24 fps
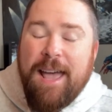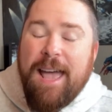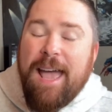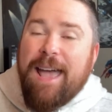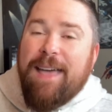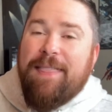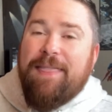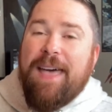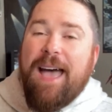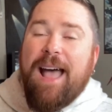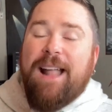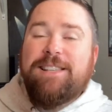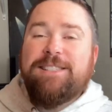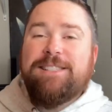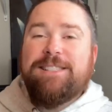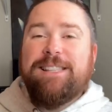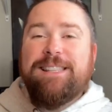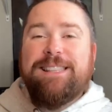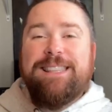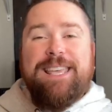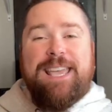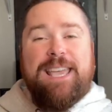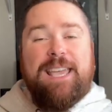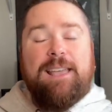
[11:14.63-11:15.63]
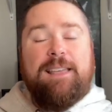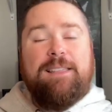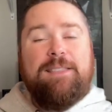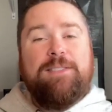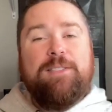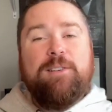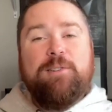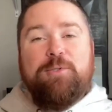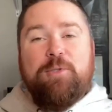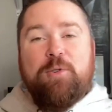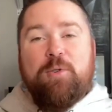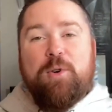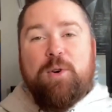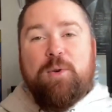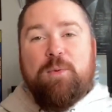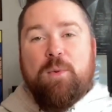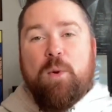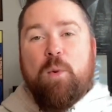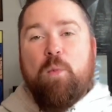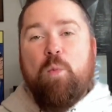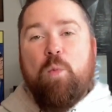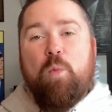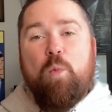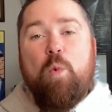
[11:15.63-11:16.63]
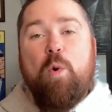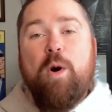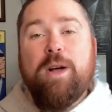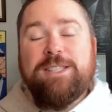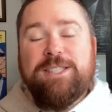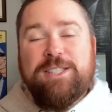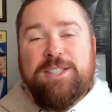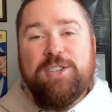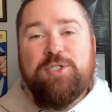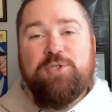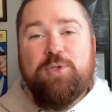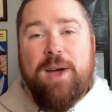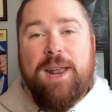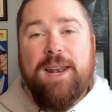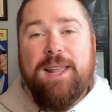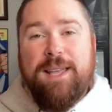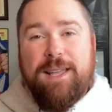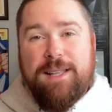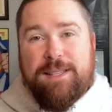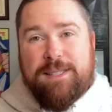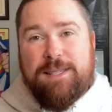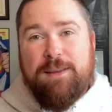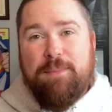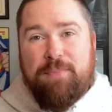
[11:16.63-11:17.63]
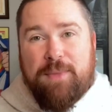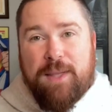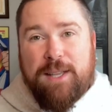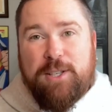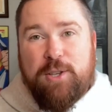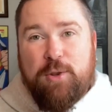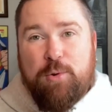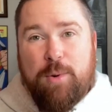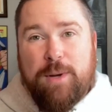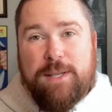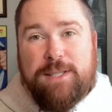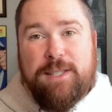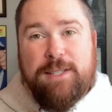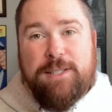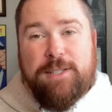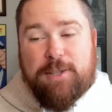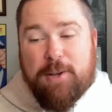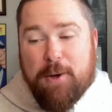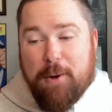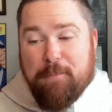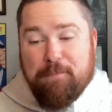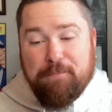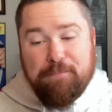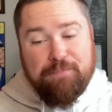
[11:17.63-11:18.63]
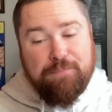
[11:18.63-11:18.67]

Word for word: And that's the thing. The Lord wants to try to get something to us. And so,